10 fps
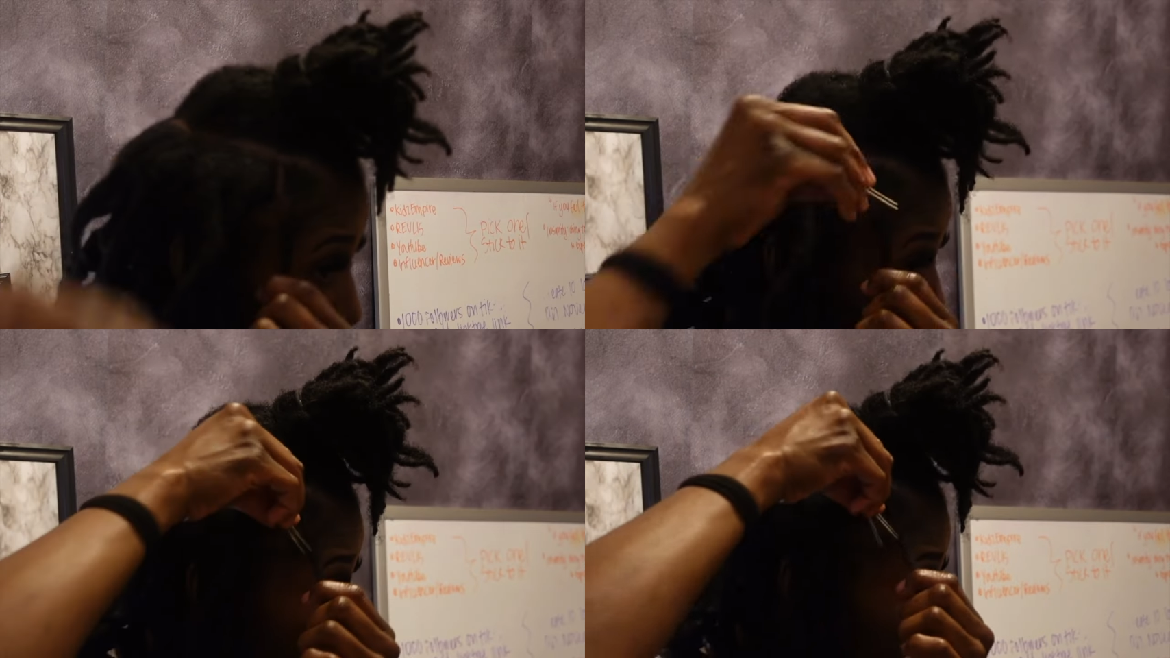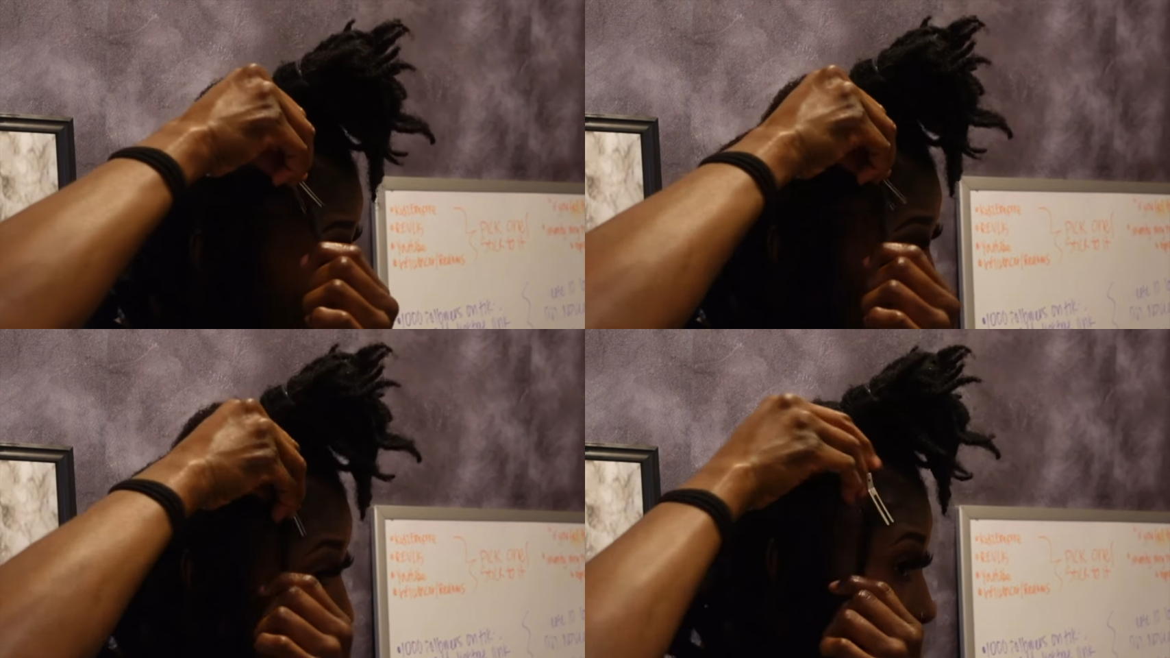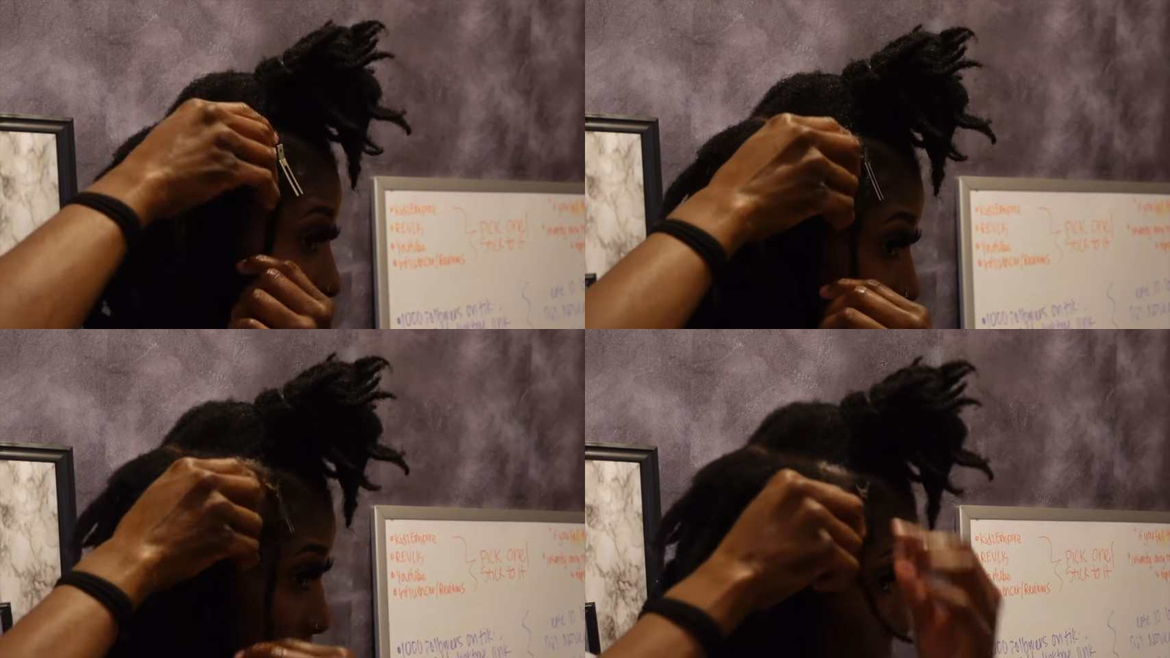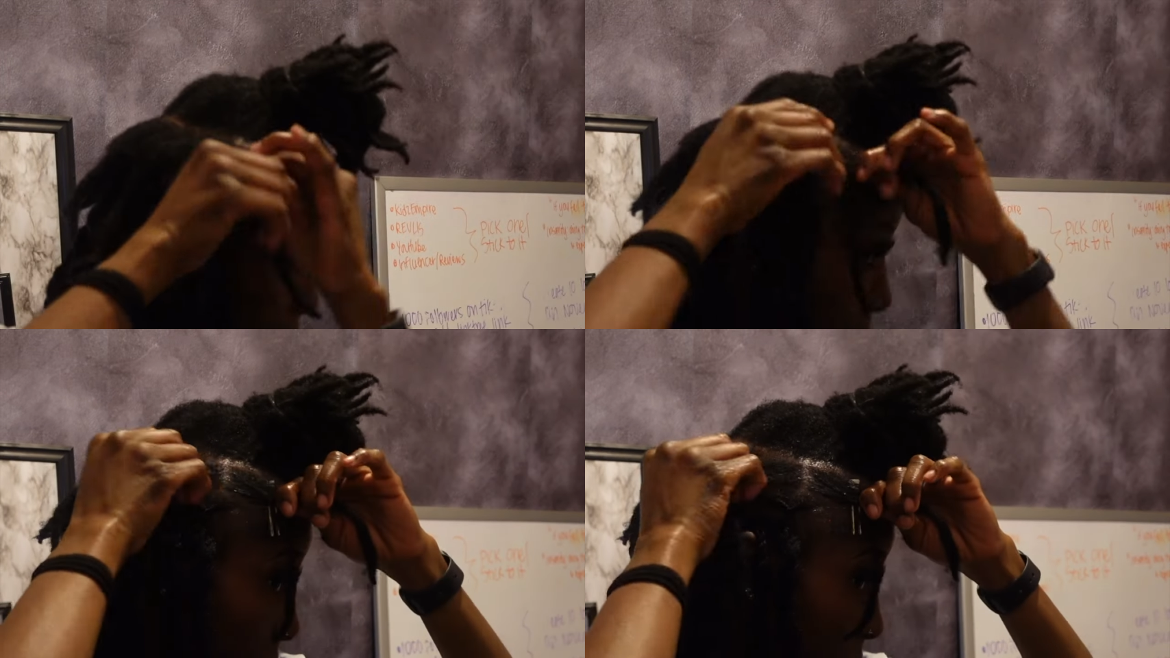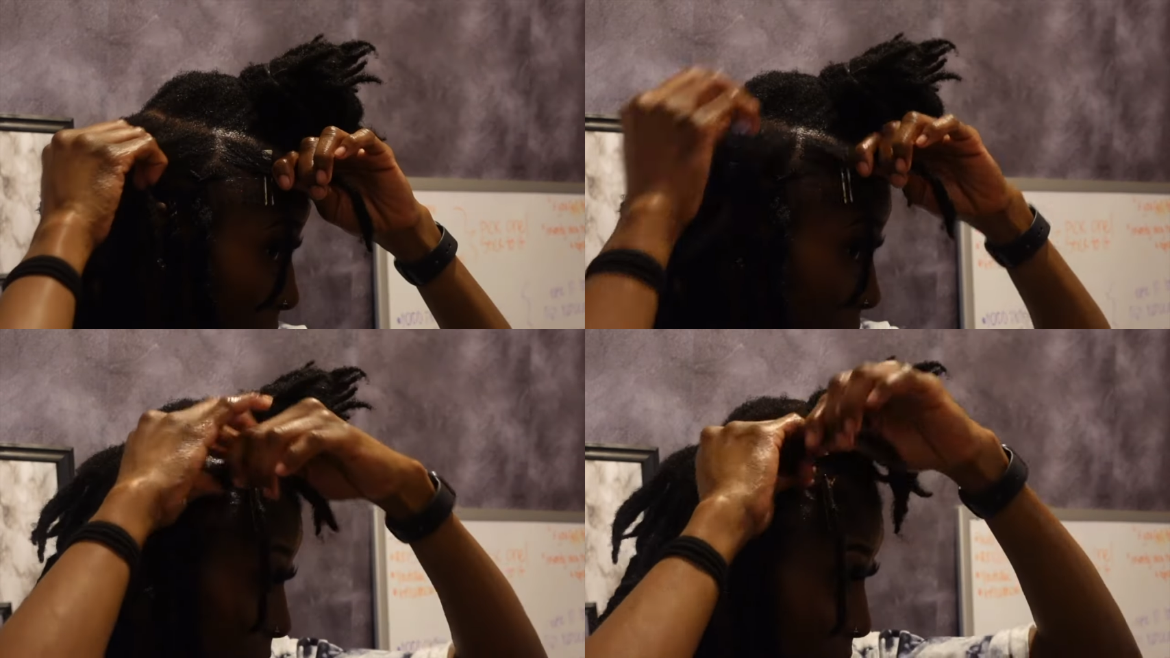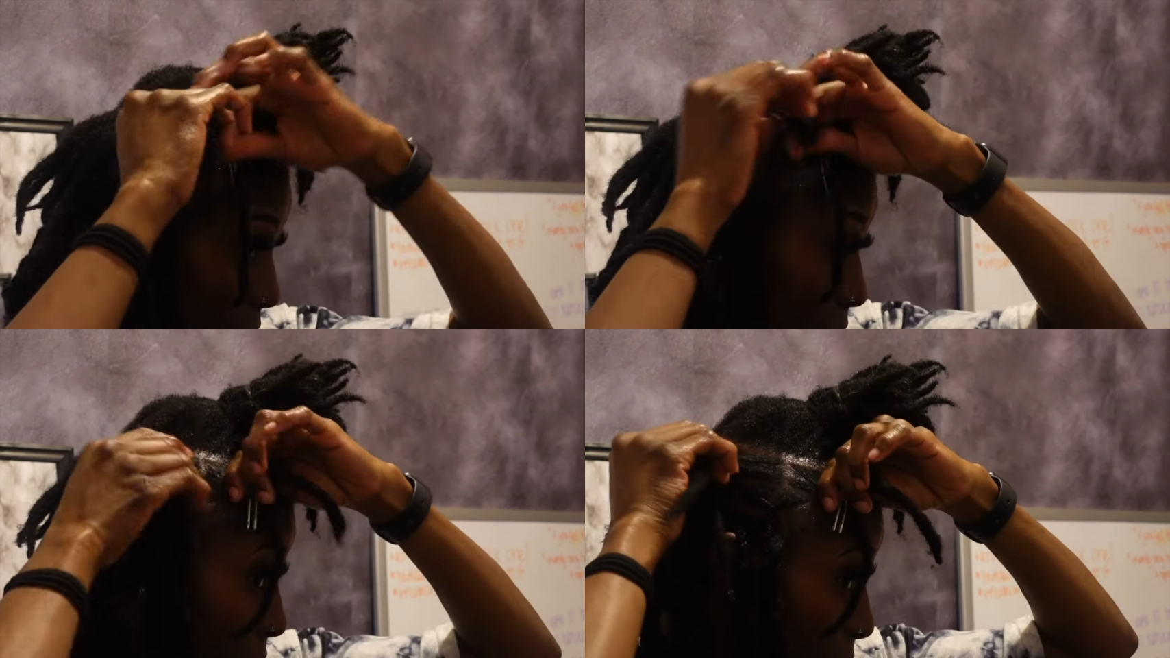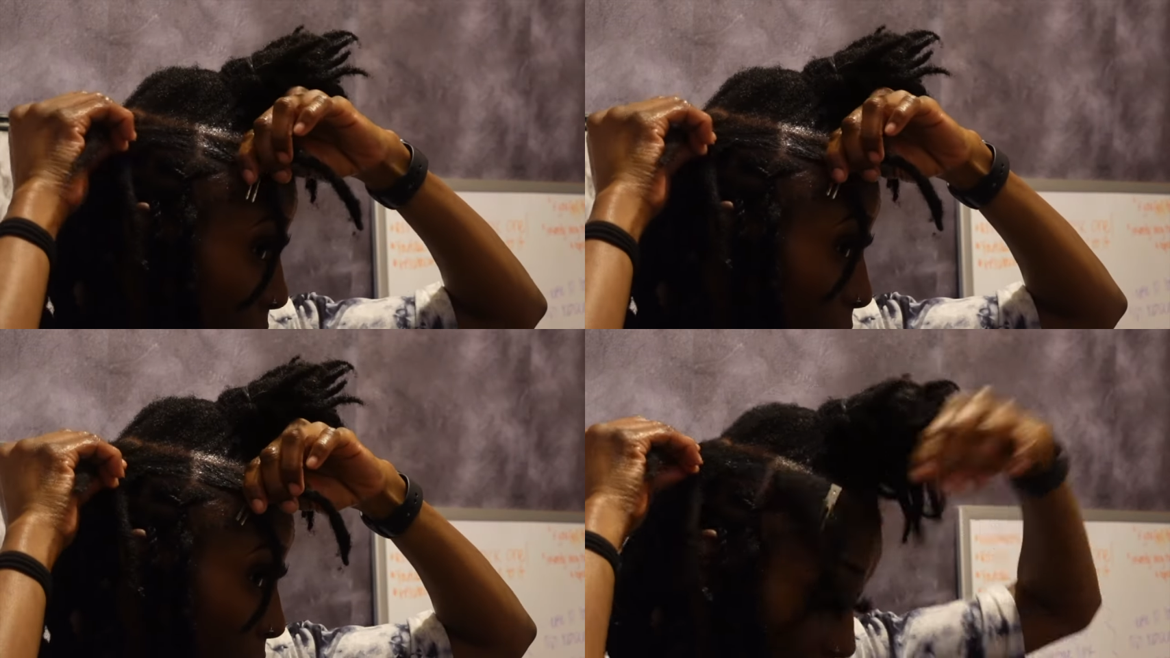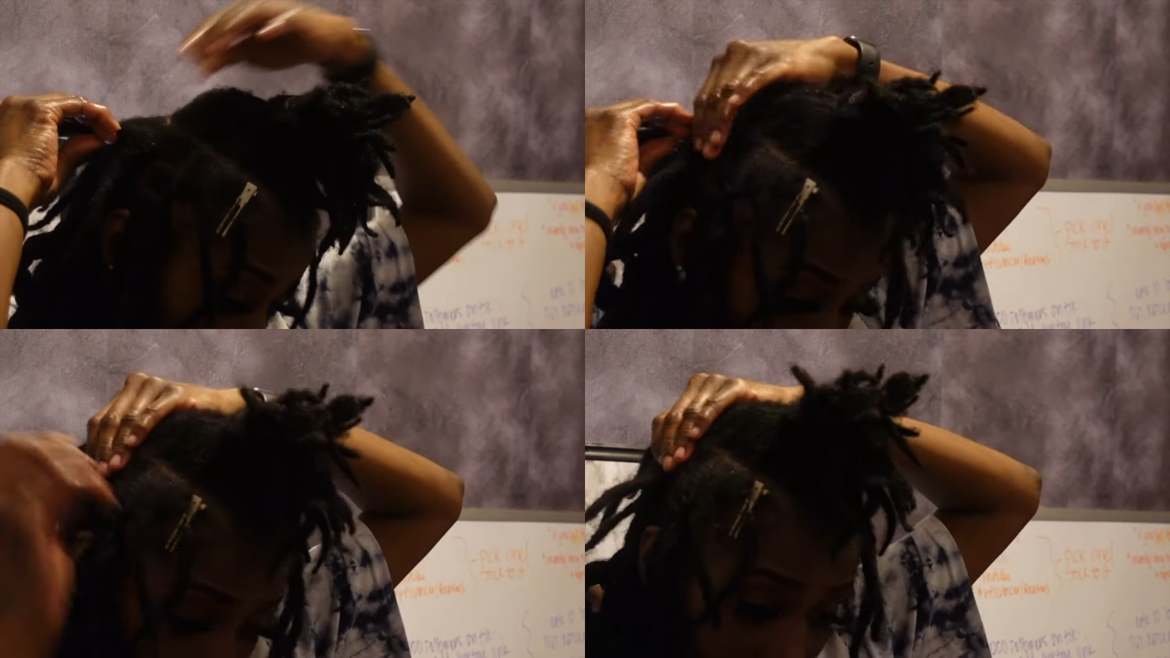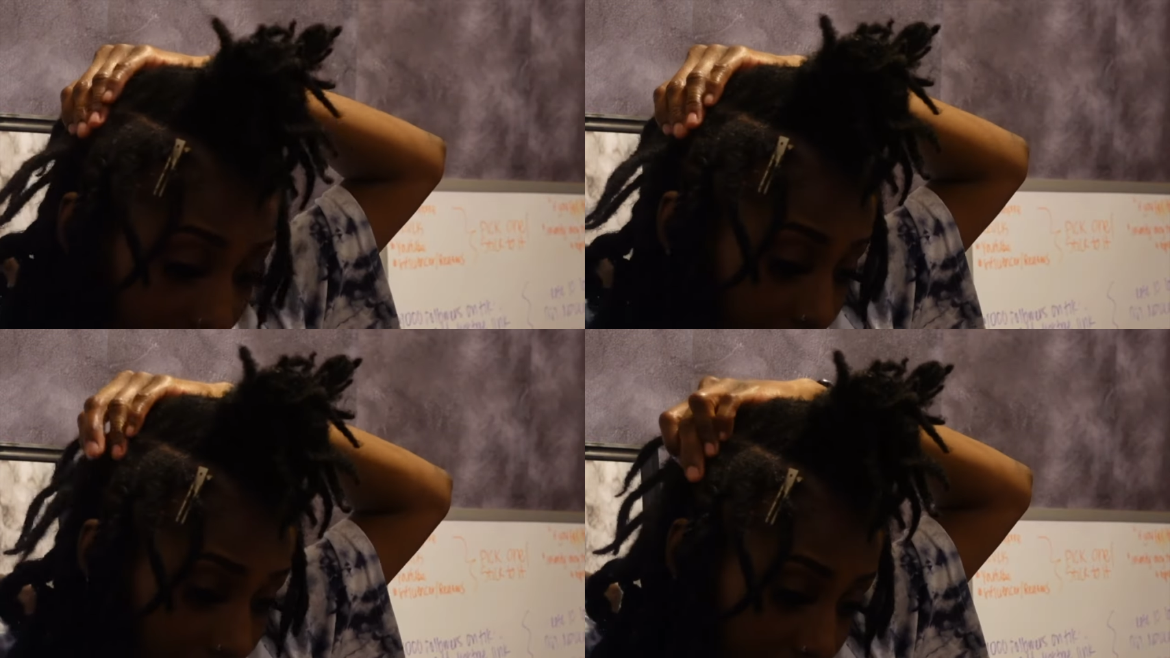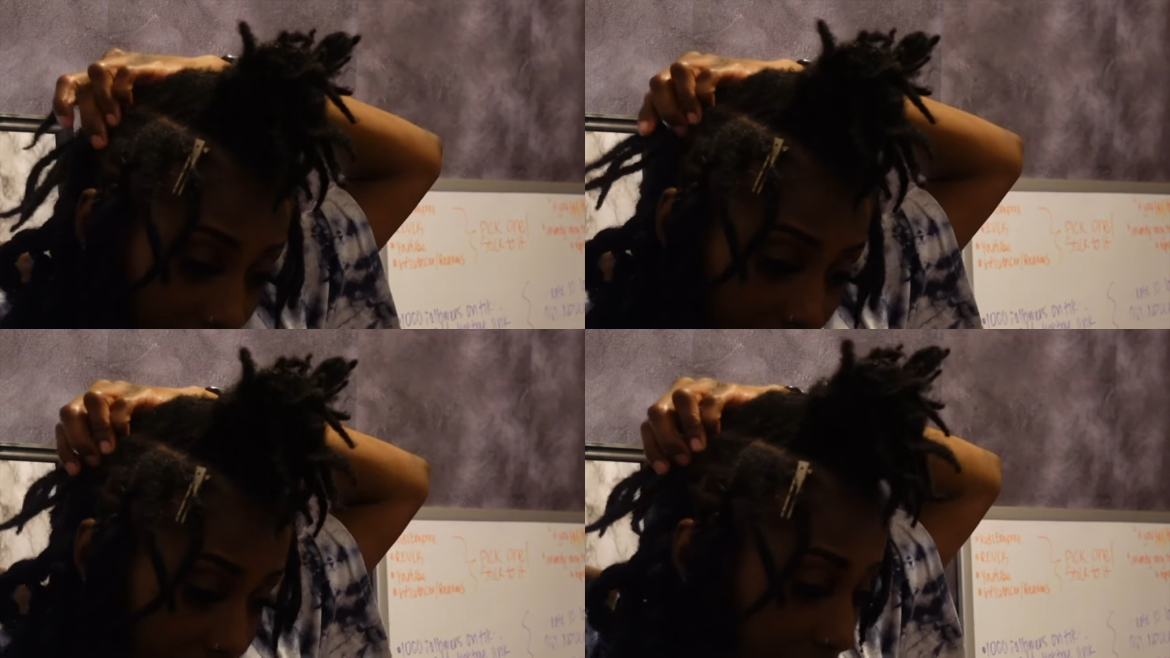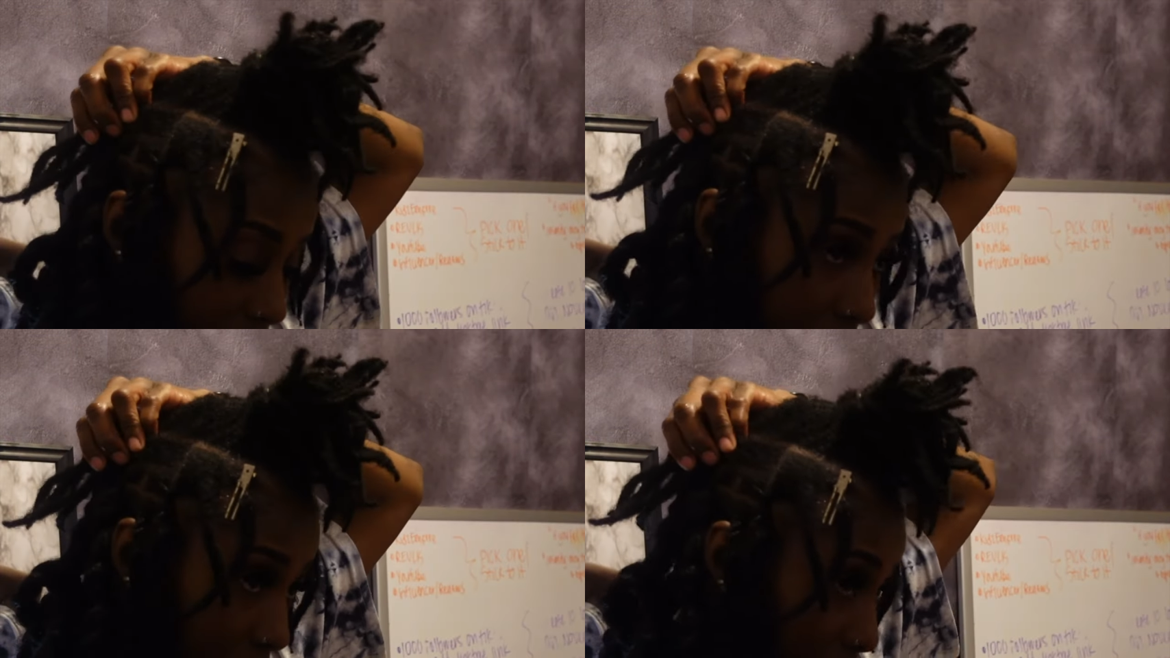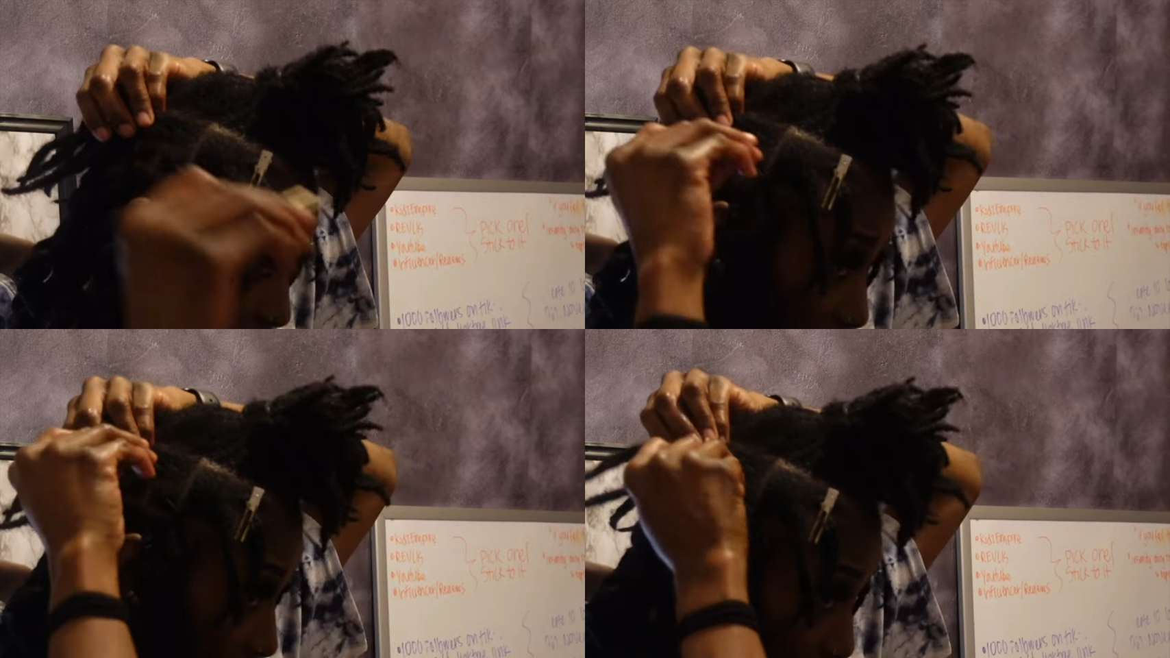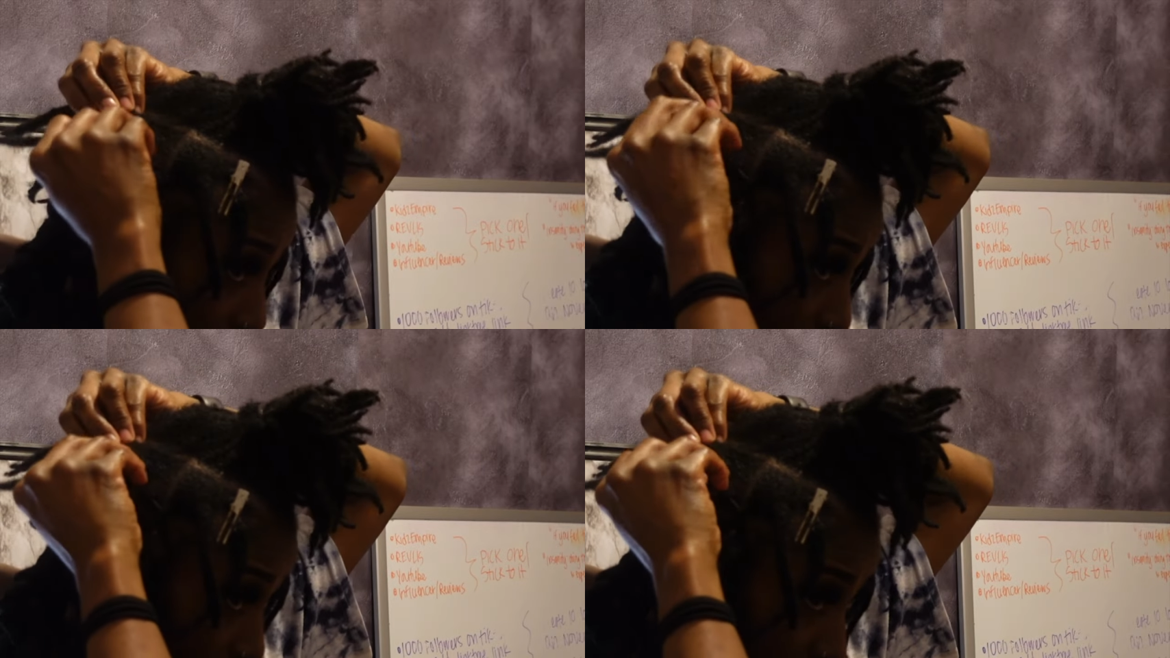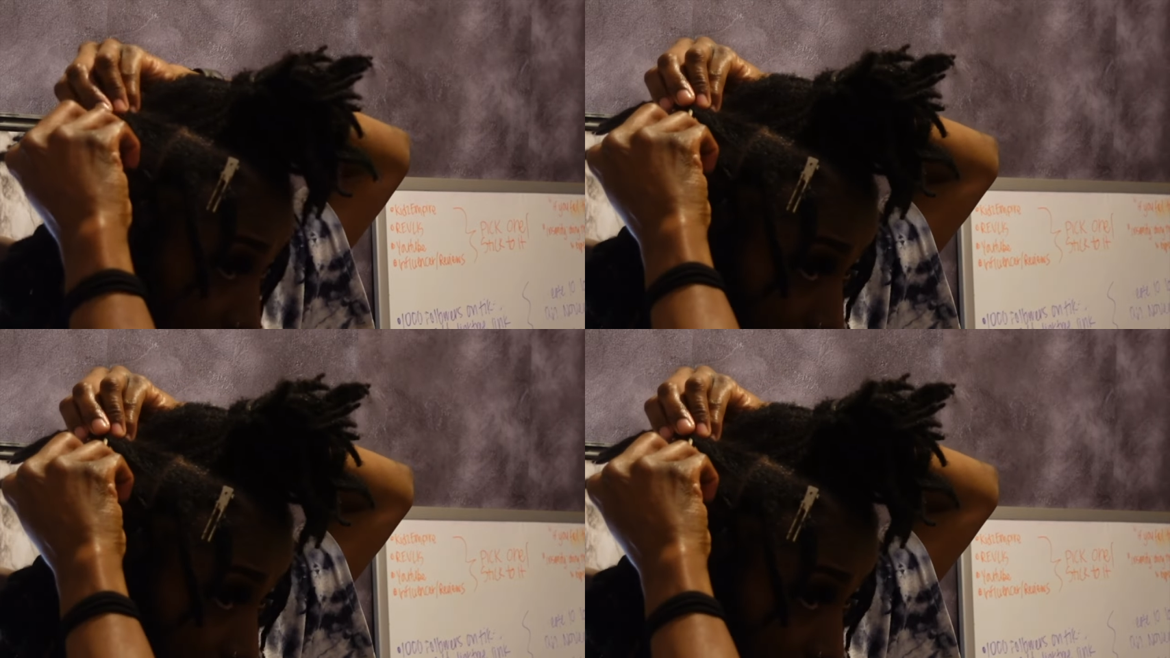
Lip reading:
[unreadable: no face in view]